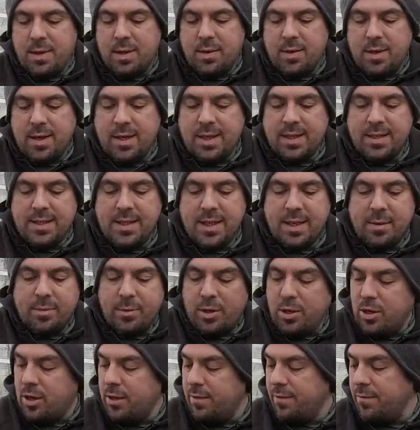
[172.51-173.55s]
Now like I said, I'm
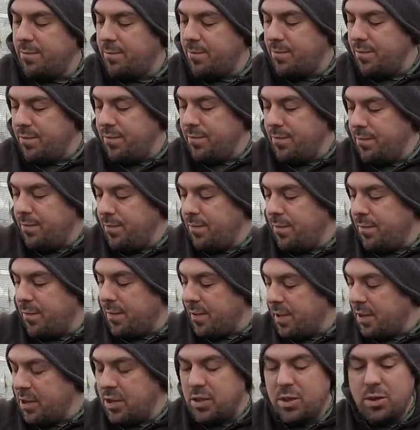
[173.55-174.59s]
not going to
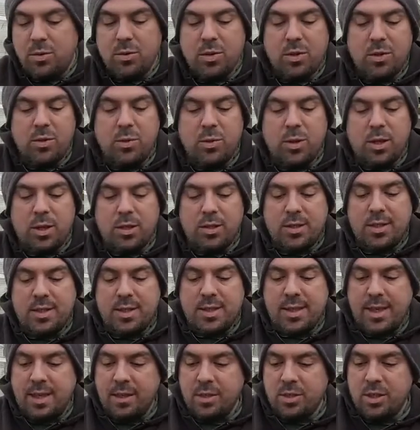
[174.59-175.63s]
sow the whole lot
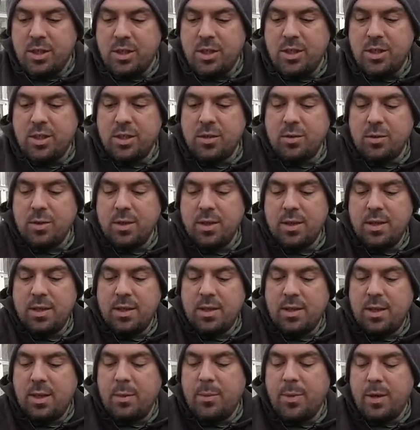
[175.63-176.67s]
today. I'll just sow
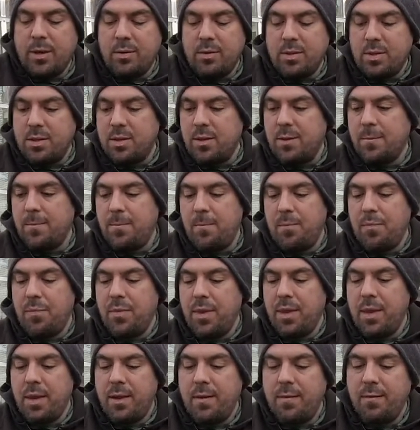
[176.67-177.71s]
about
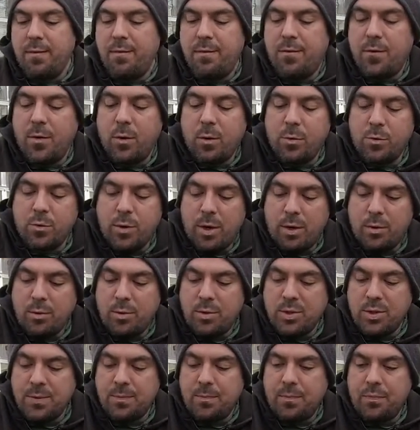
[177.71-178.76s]
4
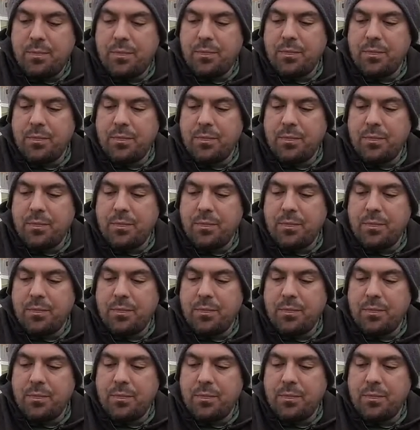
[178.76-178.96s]
rows.